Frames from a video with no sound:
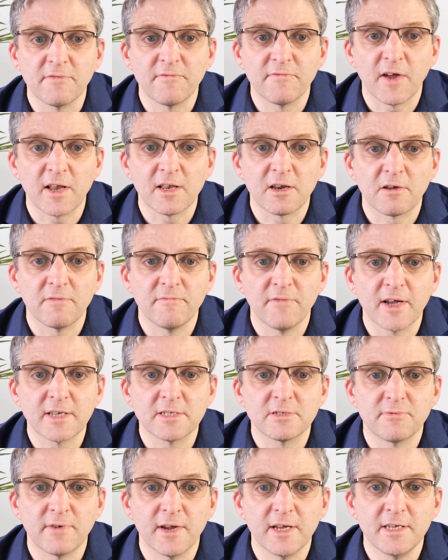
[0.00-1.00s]
fan
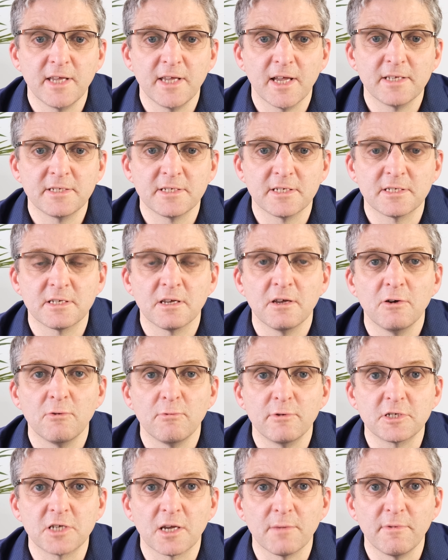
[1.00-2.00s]
convector radiators,
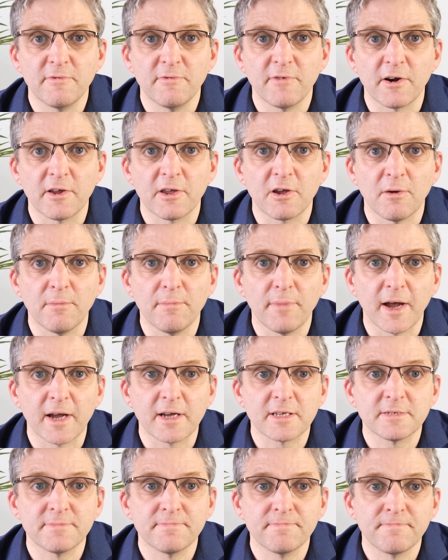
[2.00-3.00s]
which can be very
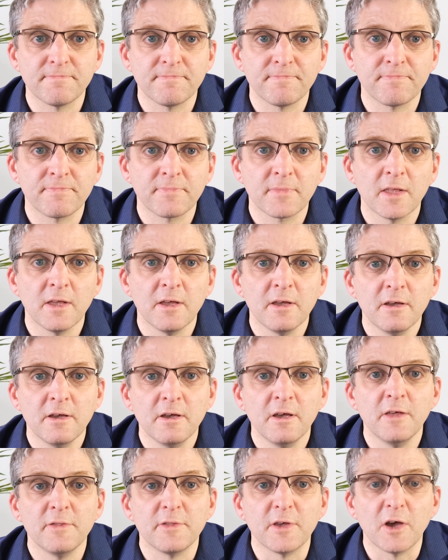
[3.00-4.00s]
compact.
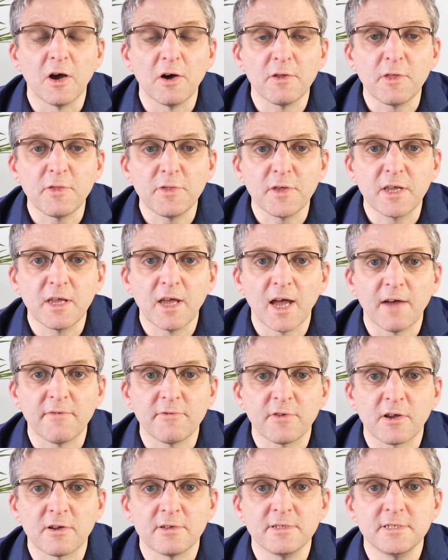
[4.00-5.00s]
The other thing you have
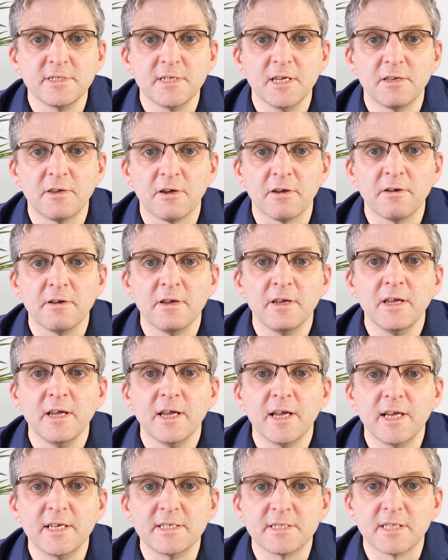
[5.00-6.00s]
to consider
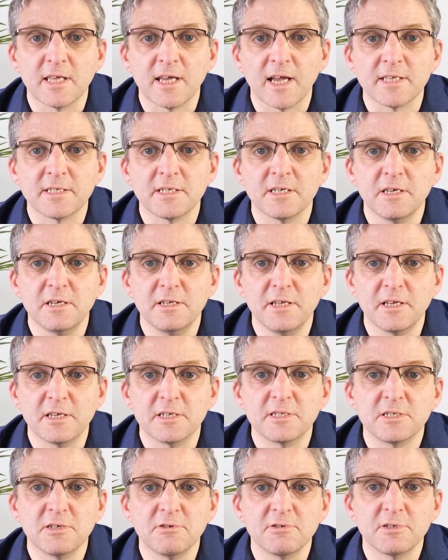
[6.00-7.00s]
is that you need a
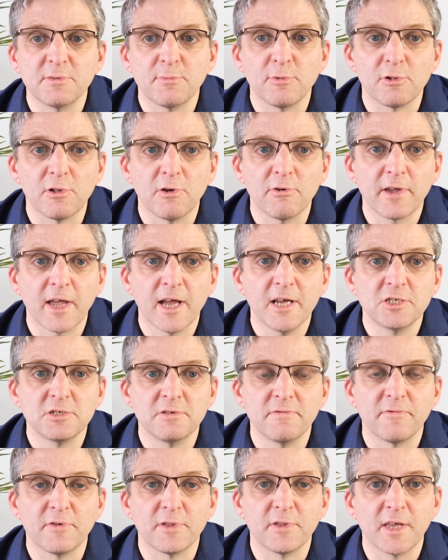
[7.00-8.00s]
suitable
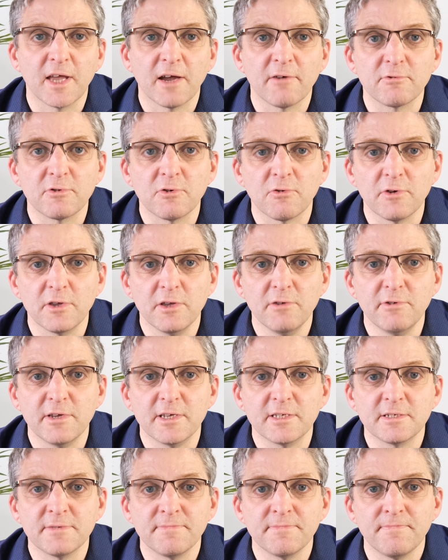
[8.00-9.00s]
location for the outdoor
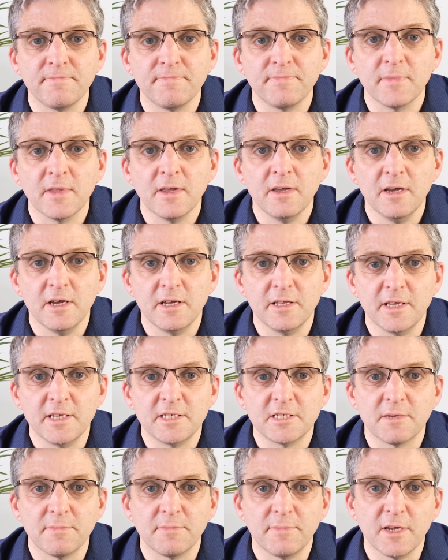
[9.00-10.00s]
unit. It
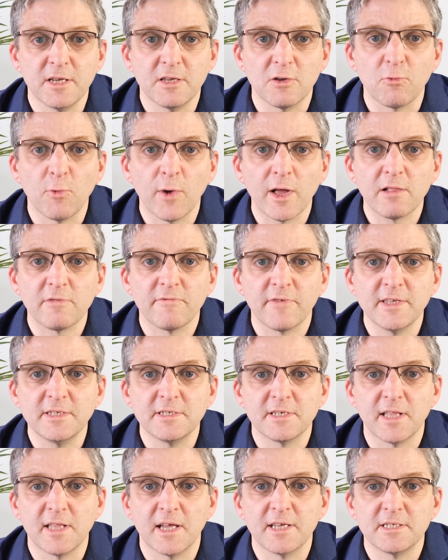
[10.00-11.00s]
needs to be in a
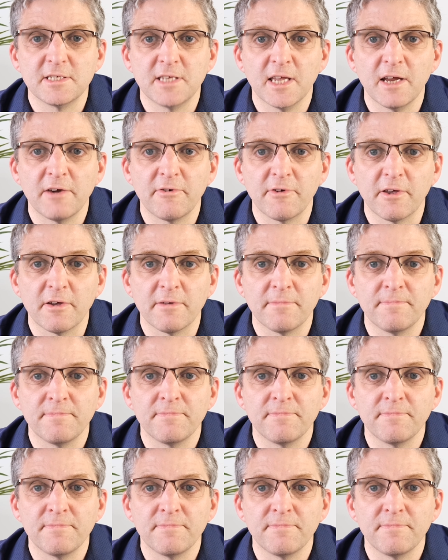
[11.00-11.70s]
well-ventilated area.